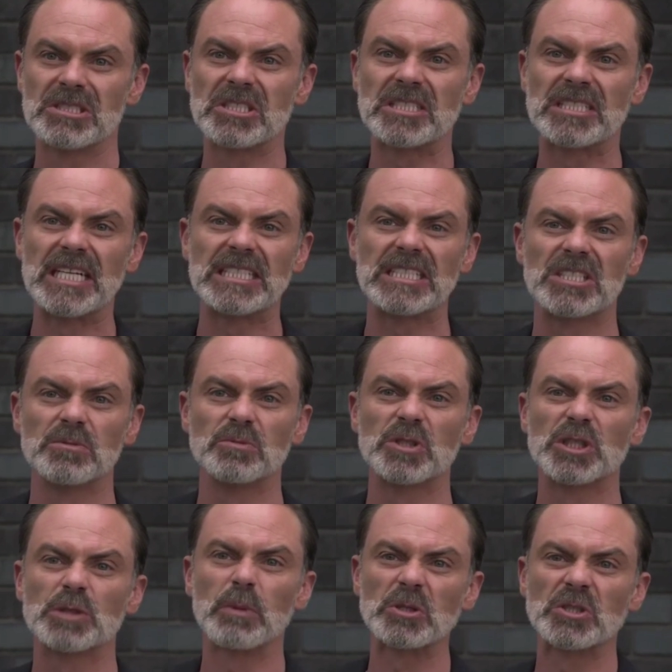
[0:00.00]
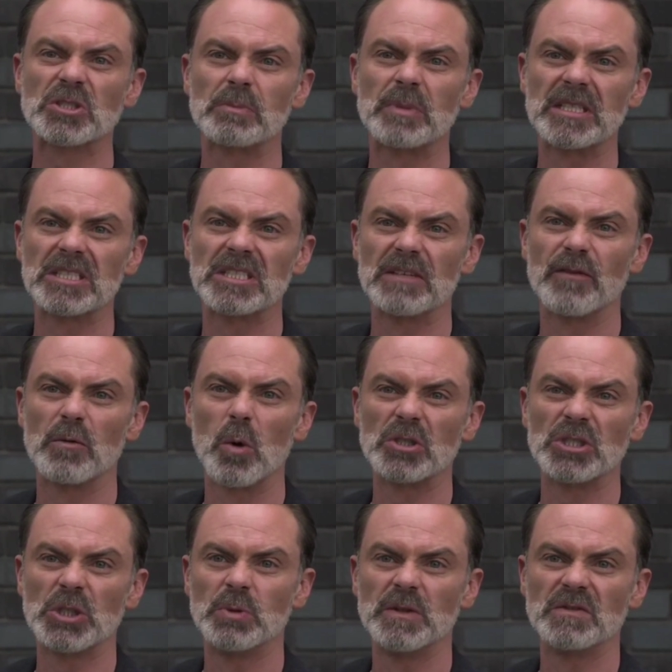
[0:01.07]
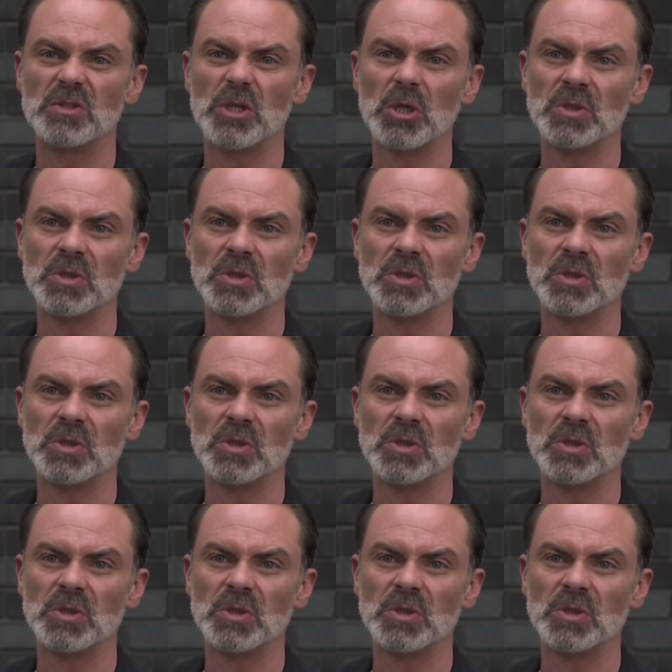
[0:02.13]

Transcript: Just take some responsibility for what you have